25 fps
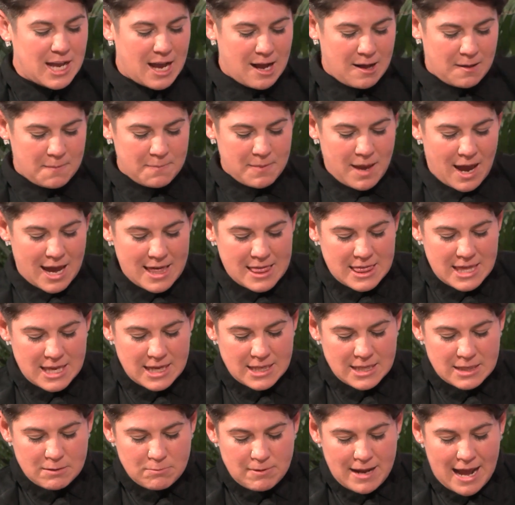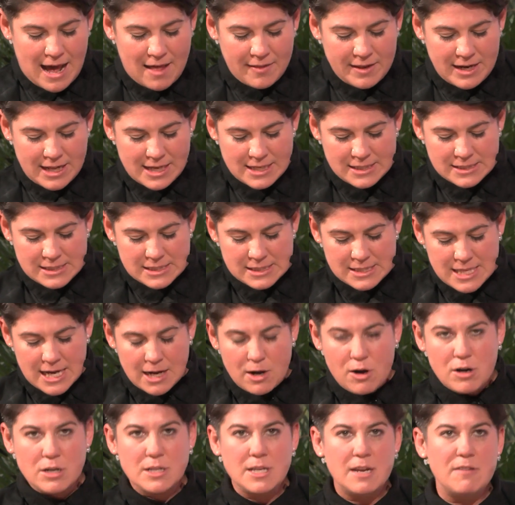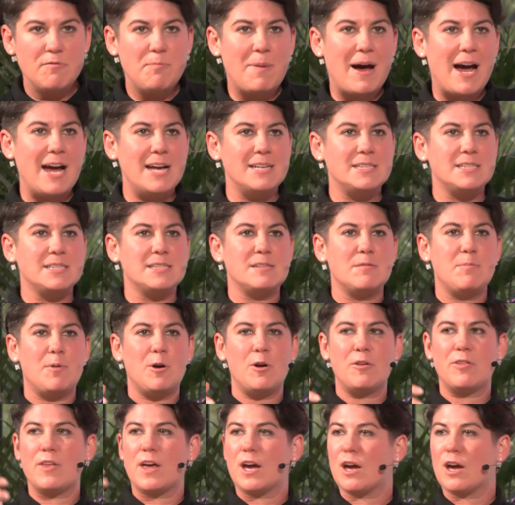I think the reality is that cognitive bias is both